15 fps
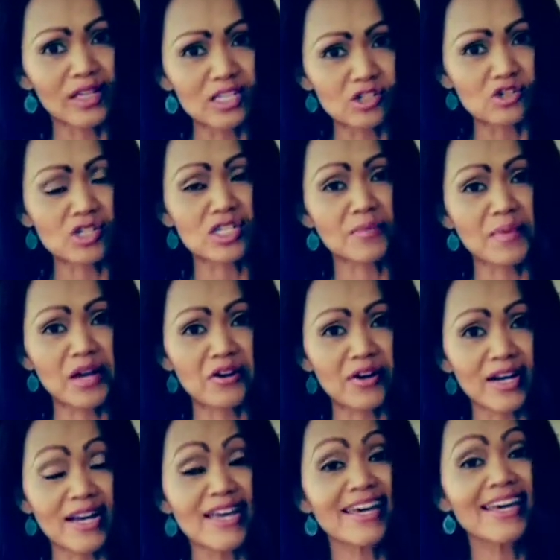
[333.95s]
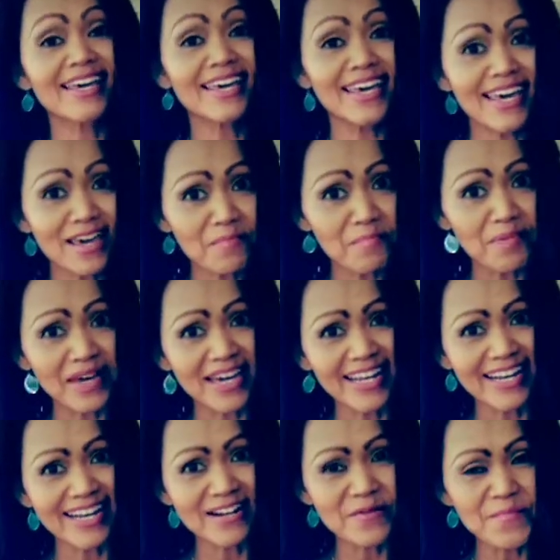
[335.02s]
in your spirit. Keep it.